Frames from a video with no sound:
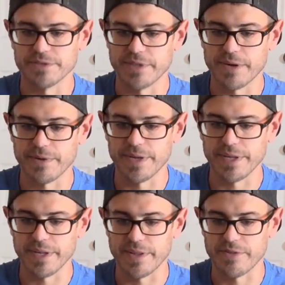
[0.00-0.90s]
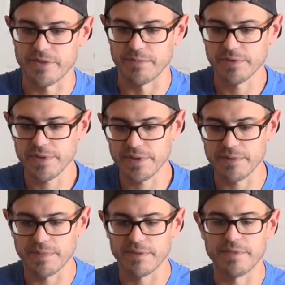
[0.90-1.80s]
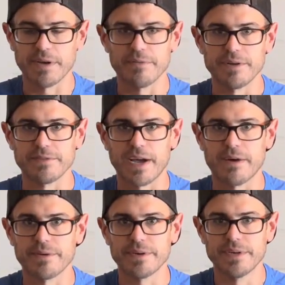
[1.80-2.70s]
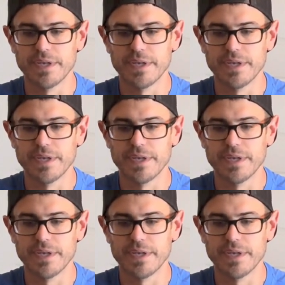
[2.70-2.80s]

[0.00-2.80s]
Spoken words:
so that way it gets completely above that rear tower,